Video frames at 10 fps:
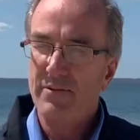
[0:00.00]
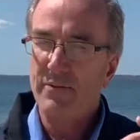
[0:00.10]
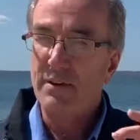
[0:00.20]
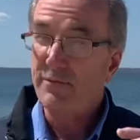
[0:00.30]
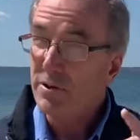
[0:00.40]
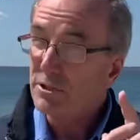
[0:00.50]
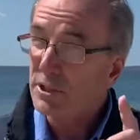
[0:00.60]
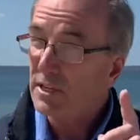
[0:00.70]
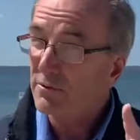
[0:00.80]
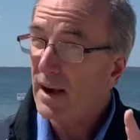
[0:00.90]
at first
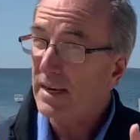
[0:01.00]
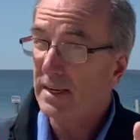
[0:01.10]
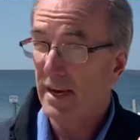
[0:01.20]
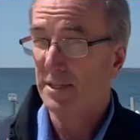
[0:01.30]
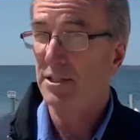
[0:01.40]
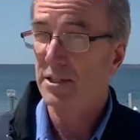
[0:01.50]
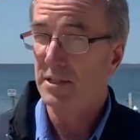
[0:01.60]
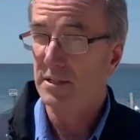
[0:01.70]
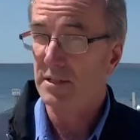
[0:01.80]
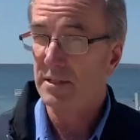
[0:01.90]
didn't recognize
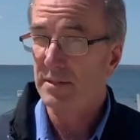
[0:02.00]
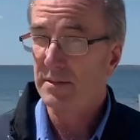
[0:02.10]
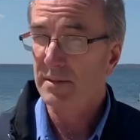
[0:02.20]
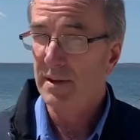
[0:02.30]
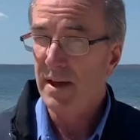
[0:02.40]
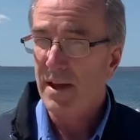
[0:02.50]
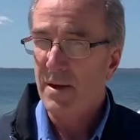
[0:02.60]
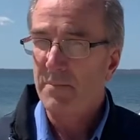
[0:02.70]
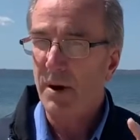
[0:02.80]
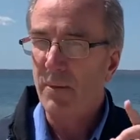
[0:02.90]
Jesus,
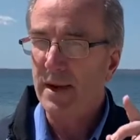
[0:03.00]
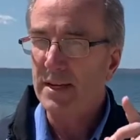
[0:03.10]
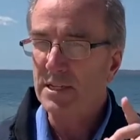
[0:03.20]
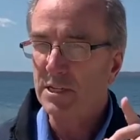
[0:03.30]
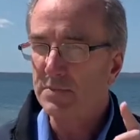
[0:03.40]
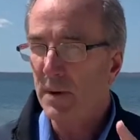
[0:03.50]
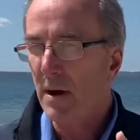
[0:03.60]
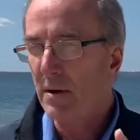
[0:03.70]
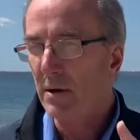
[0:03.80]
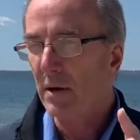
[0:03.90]
but when he
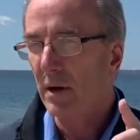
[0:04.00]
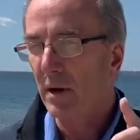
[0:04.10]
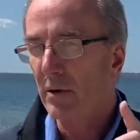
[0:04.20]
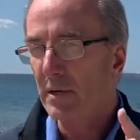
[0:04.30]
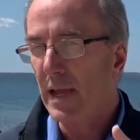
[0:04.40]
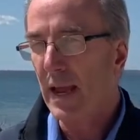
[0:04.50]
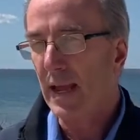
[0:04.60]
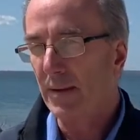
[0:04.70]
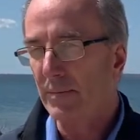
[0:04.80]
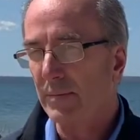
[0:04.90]
spoke her
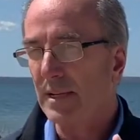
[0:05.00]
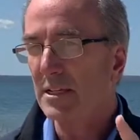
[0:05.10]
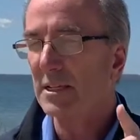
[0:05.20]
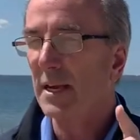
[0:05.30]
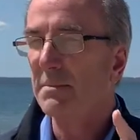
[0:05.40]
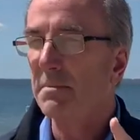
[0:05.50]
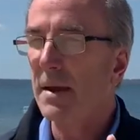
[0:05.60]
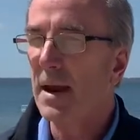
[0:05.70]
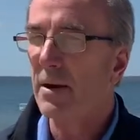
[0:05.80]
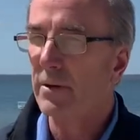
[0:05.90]
name, he said,
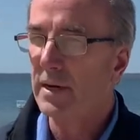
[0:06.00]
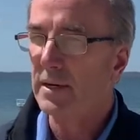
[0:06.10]
"Mary,"